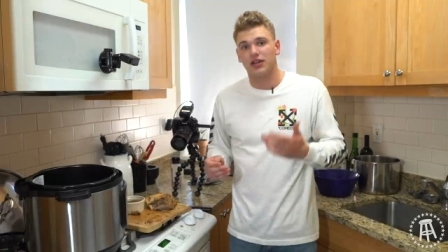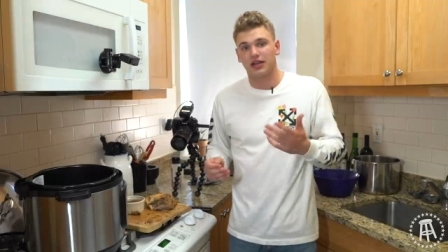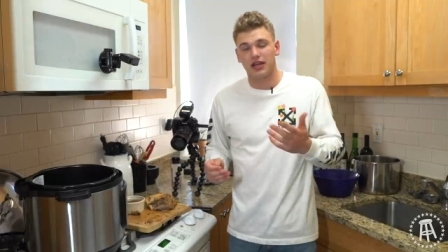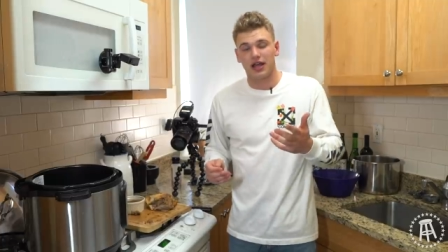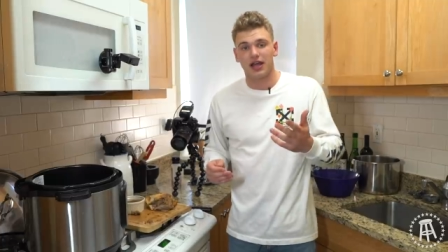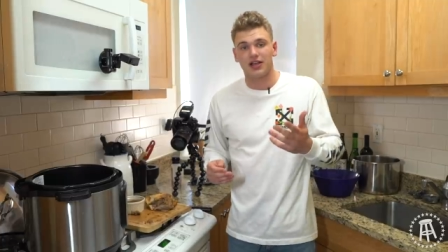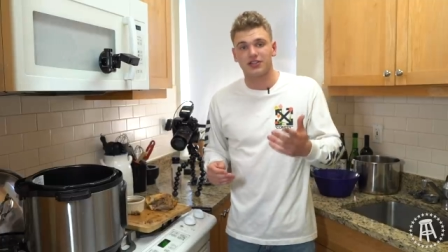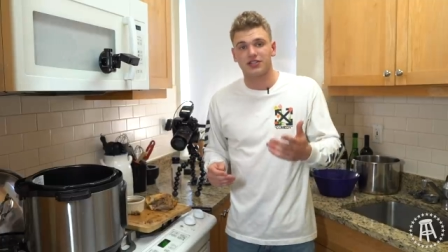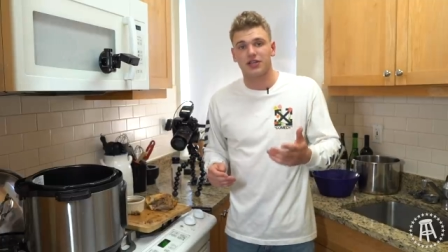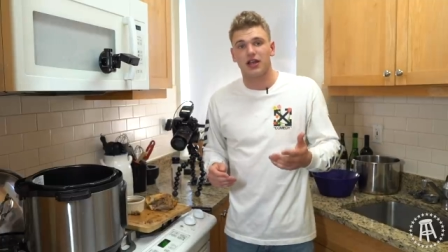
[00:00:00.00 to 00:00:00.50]

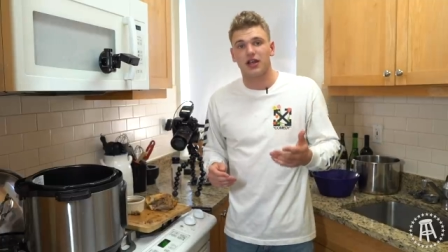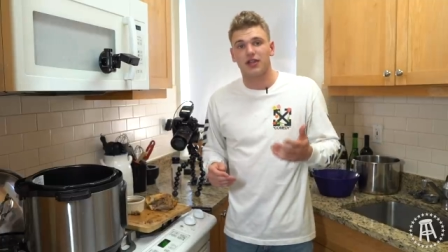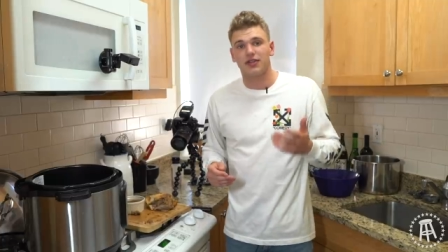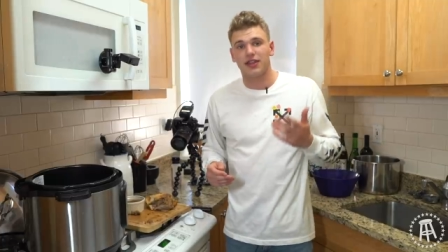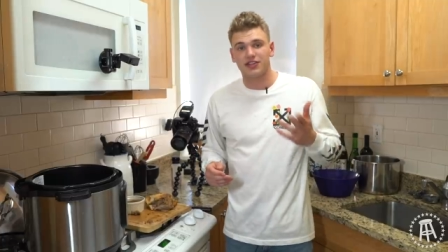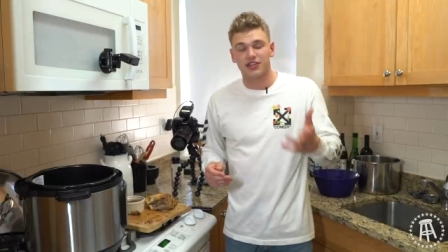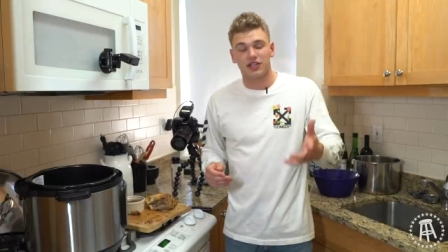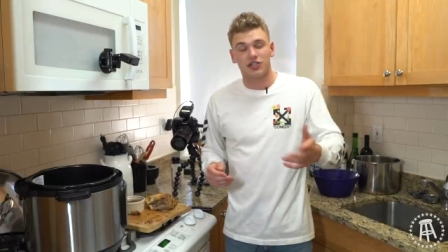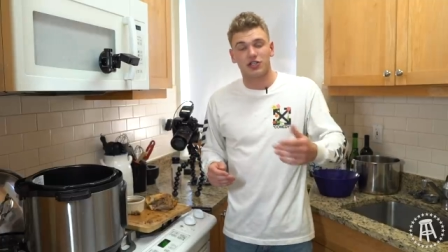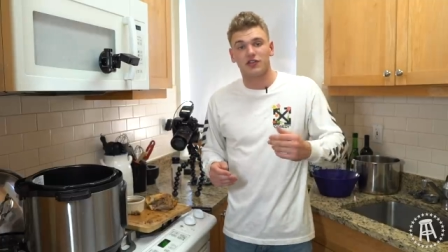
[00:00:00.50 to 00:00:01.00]
Guys,
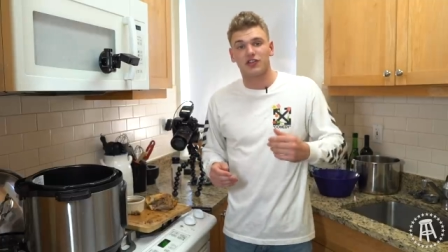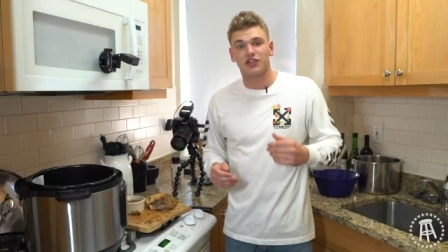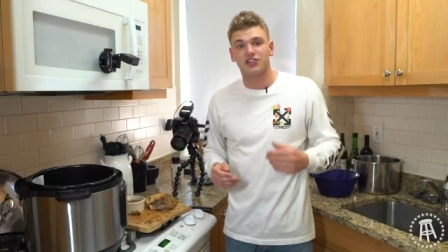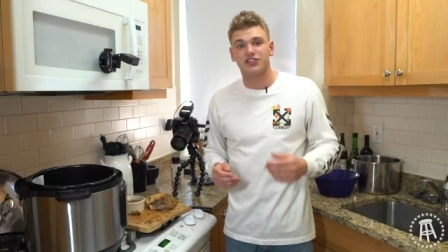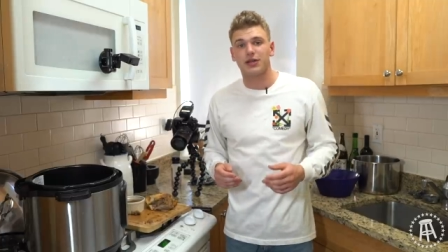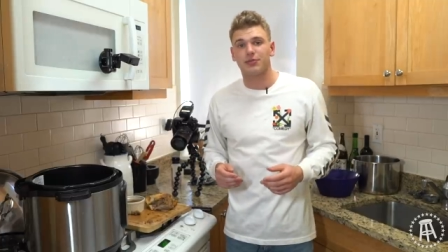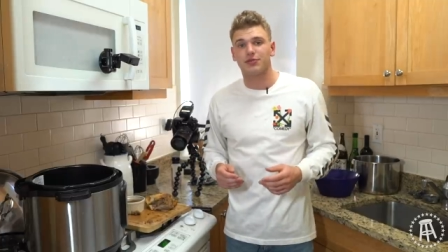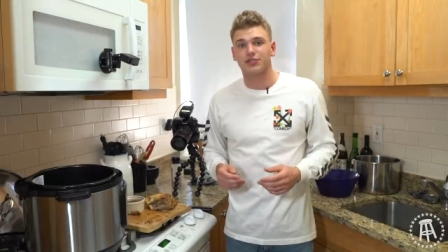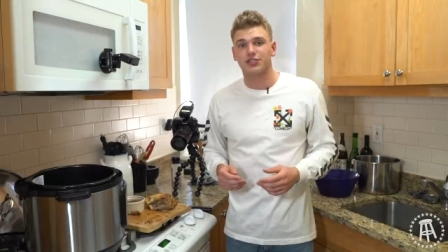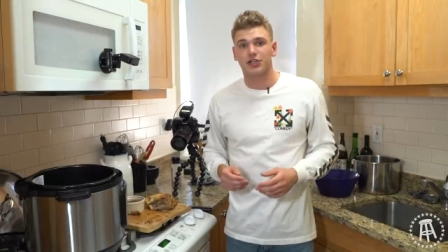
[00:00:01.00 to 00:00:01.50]
that's gonna do it for
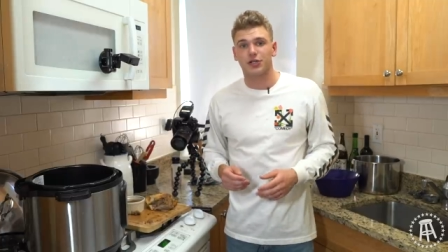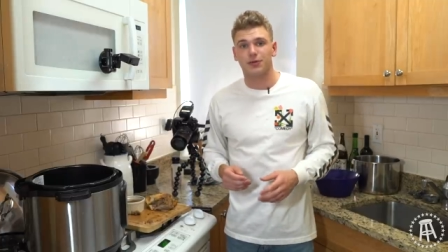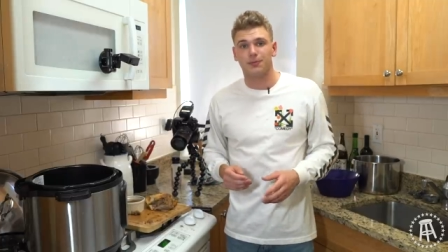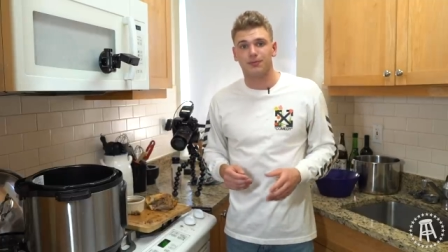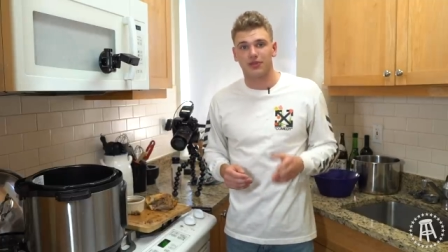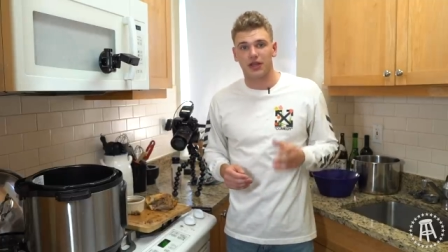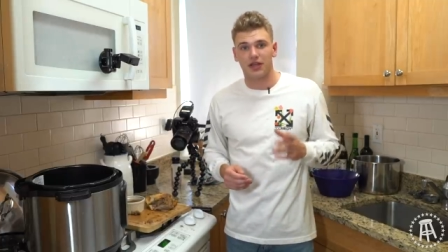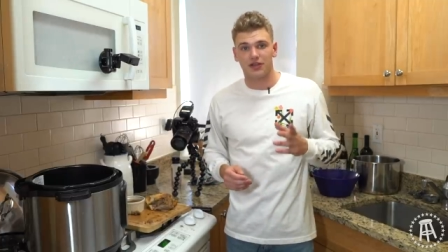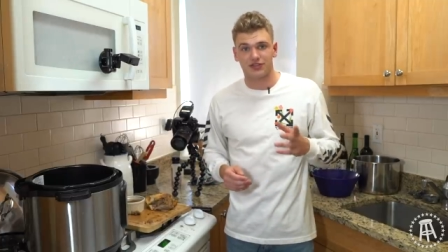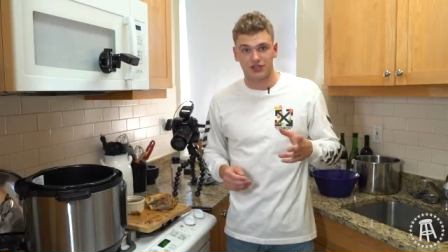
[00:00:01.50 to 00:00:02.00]
this
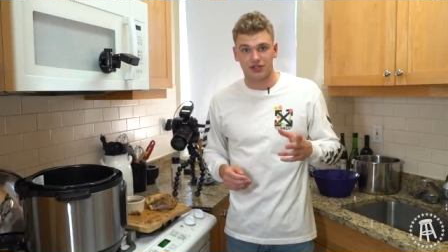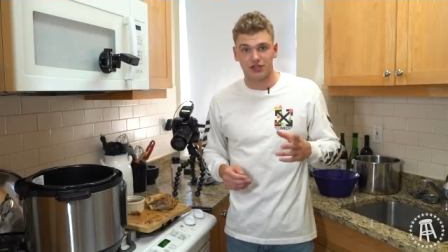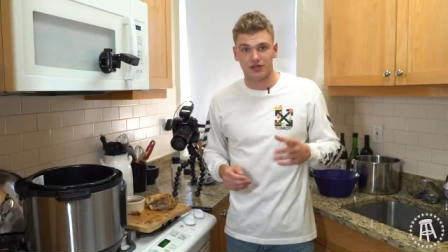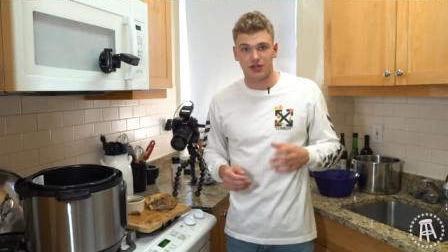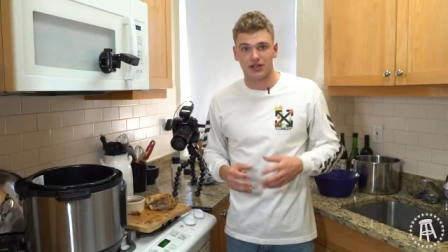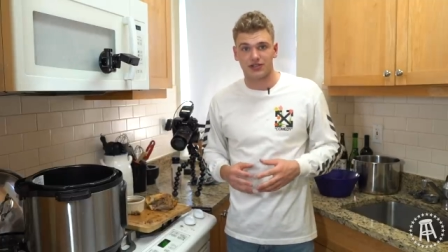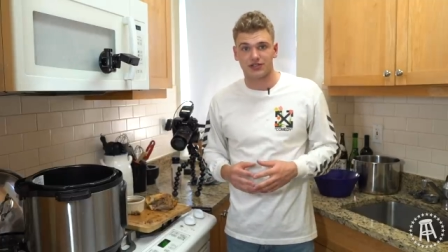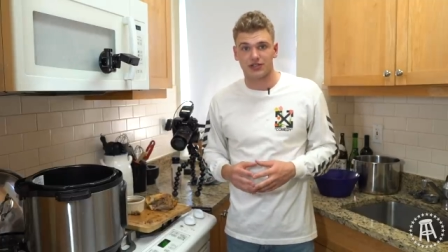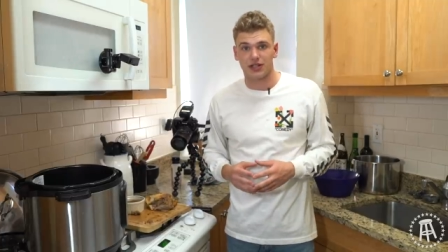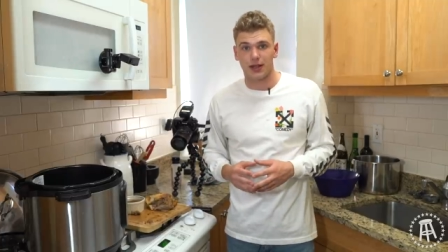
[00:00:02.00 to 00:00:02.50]
episode. I'll see you
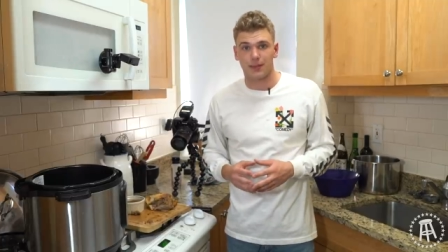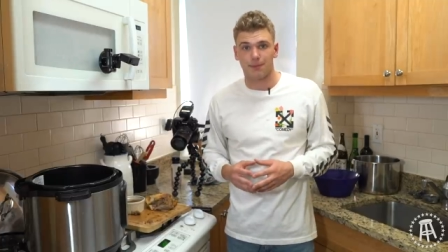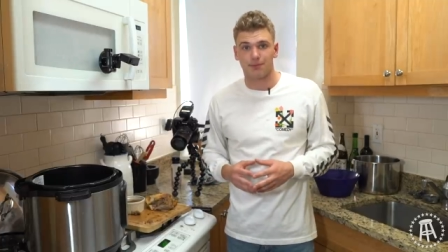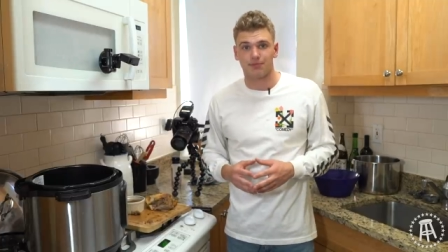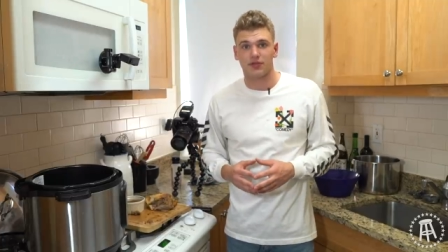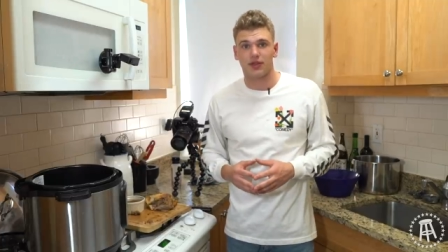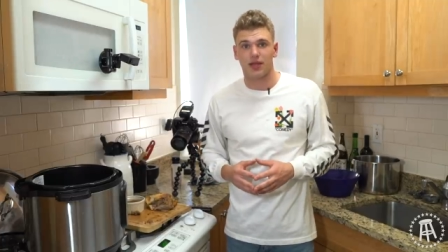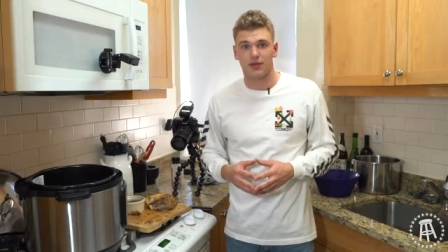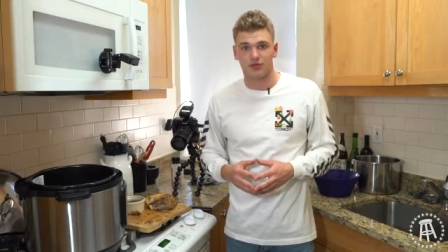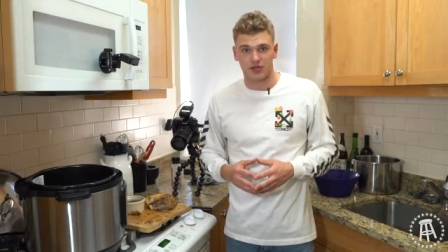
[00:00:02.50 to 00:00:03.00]
next time.
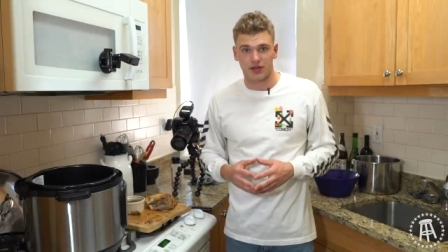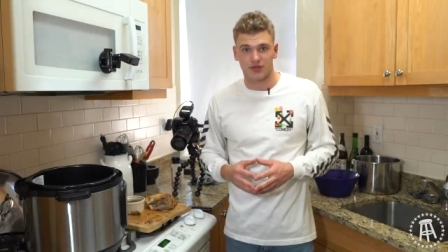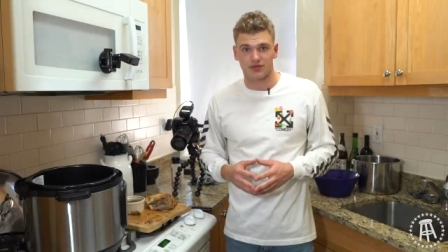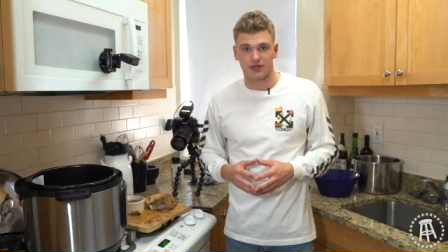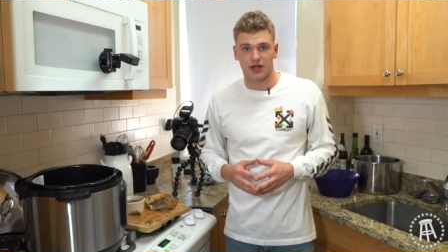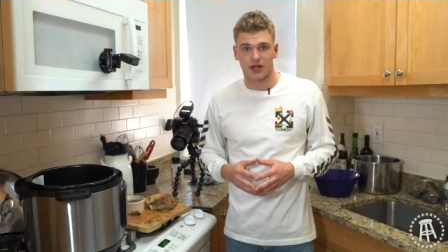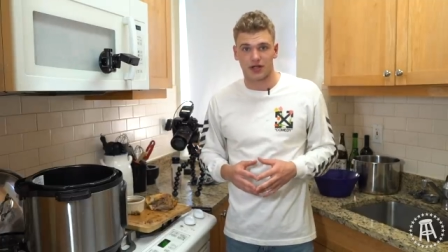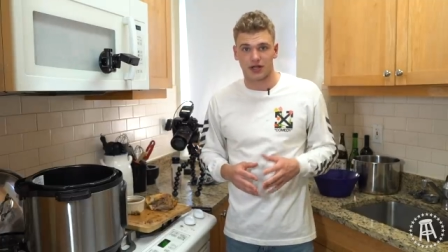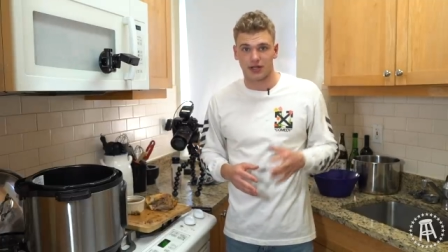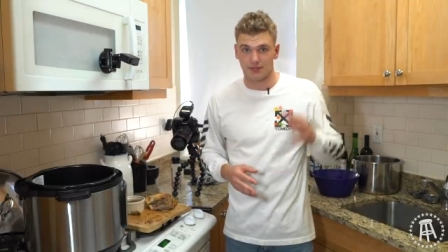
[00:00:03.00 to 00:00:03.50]
I'm Chef
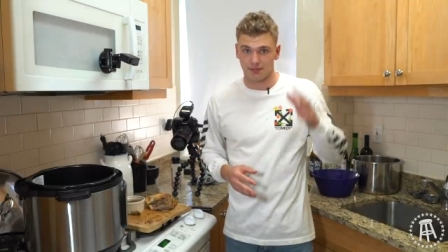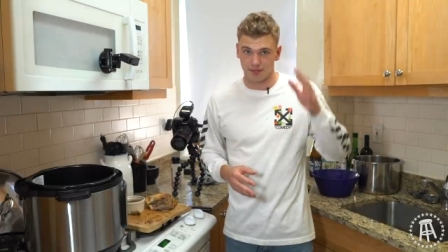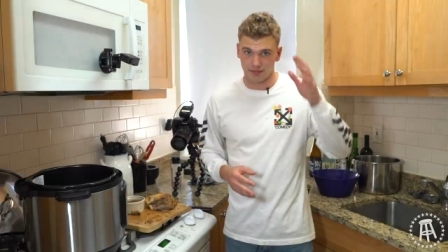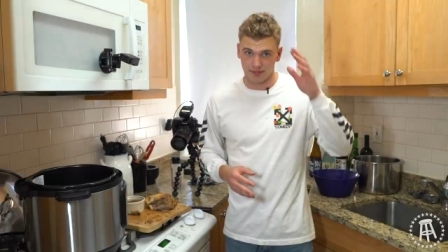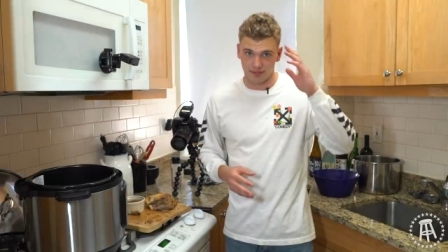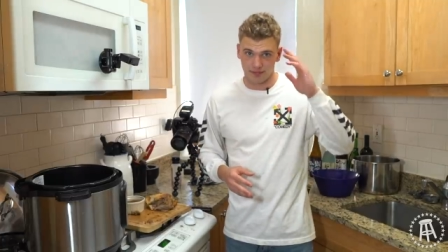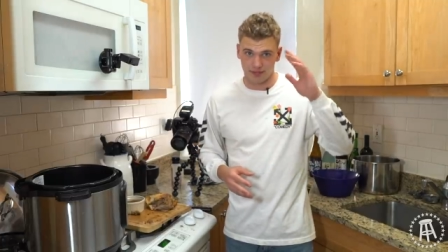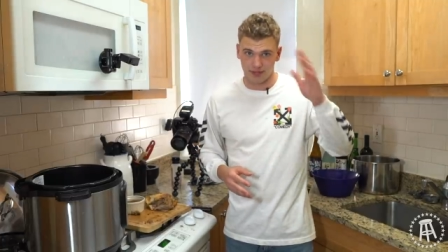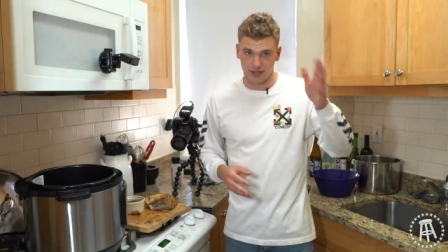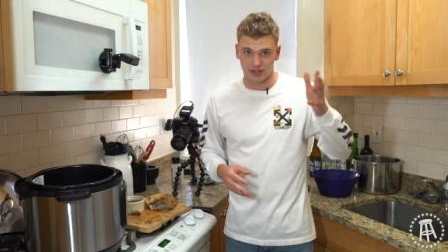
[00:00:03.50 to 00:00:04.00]
Donny.
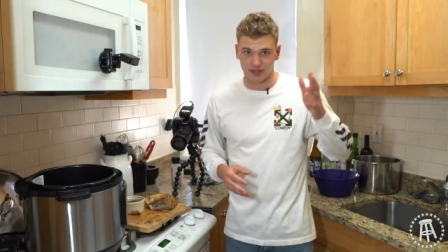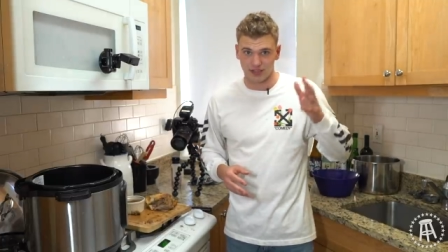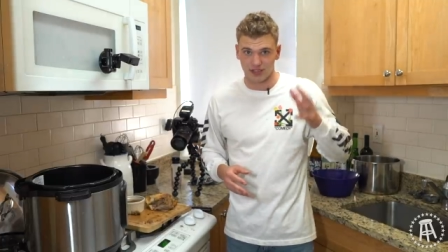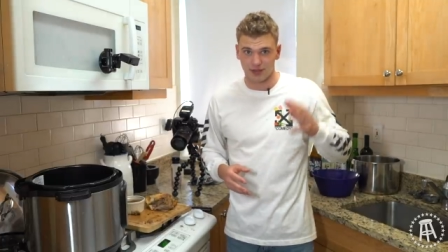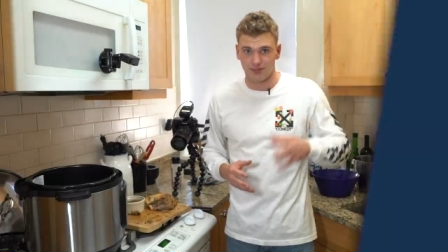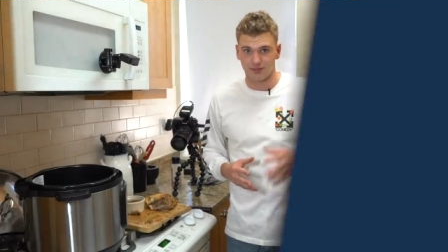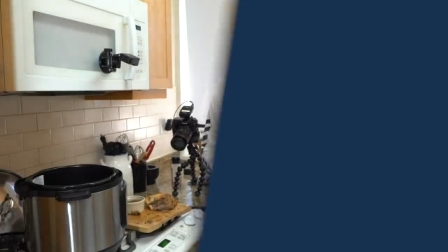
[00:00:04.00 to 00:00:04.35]
Peace.